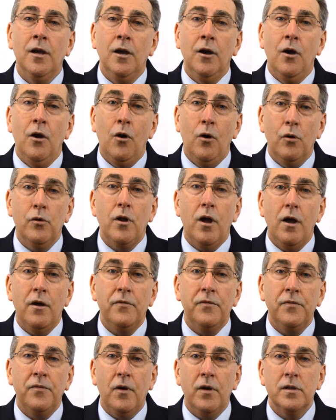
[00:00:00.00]
Hold
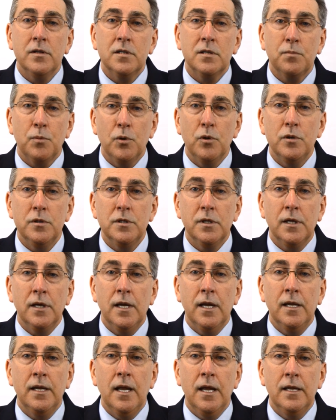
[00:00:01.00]
off on
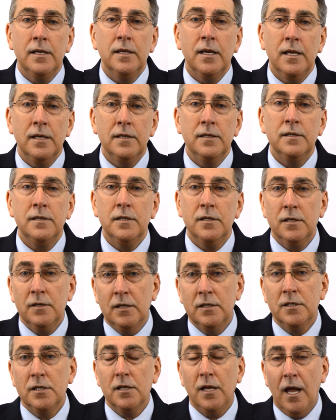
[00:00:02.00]
splurging
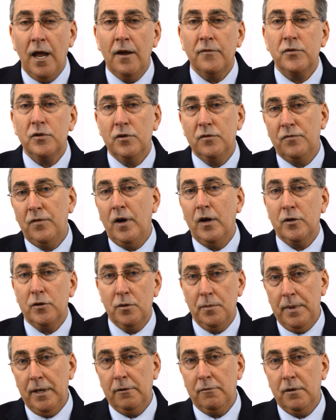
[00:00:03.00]
until after you file
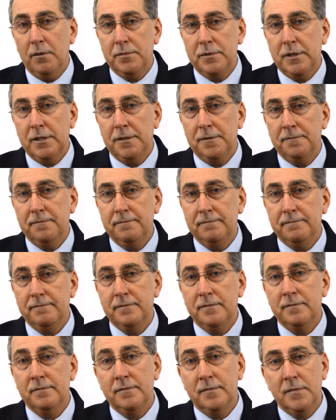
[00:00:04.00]
your bankruptcy.
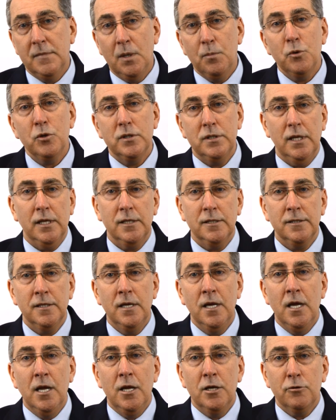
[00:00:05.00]
Number 6,
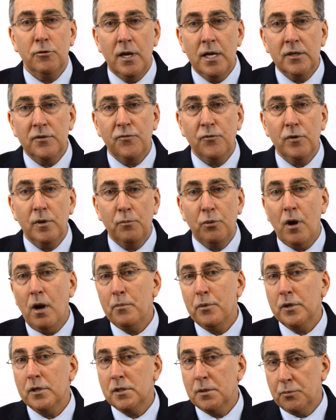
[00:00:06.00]
transferring
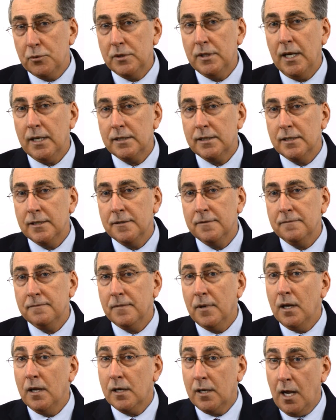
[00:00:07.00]
property to protect it,
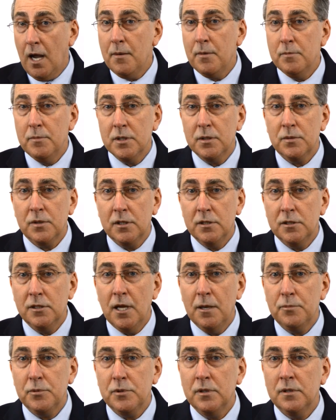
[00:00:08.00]
a common
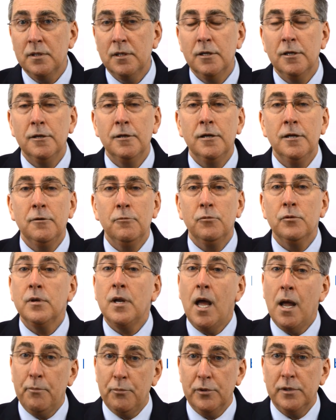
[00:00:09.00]
misconception, will
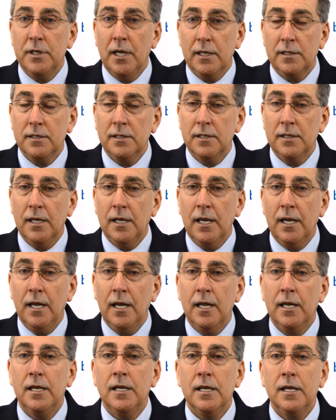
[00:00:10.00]
not protect it,
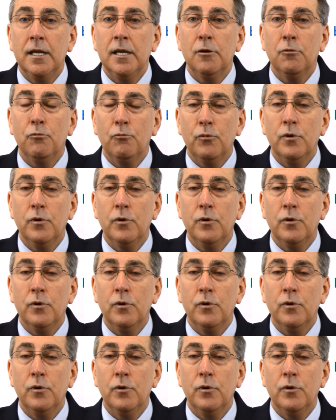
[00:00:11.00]
and you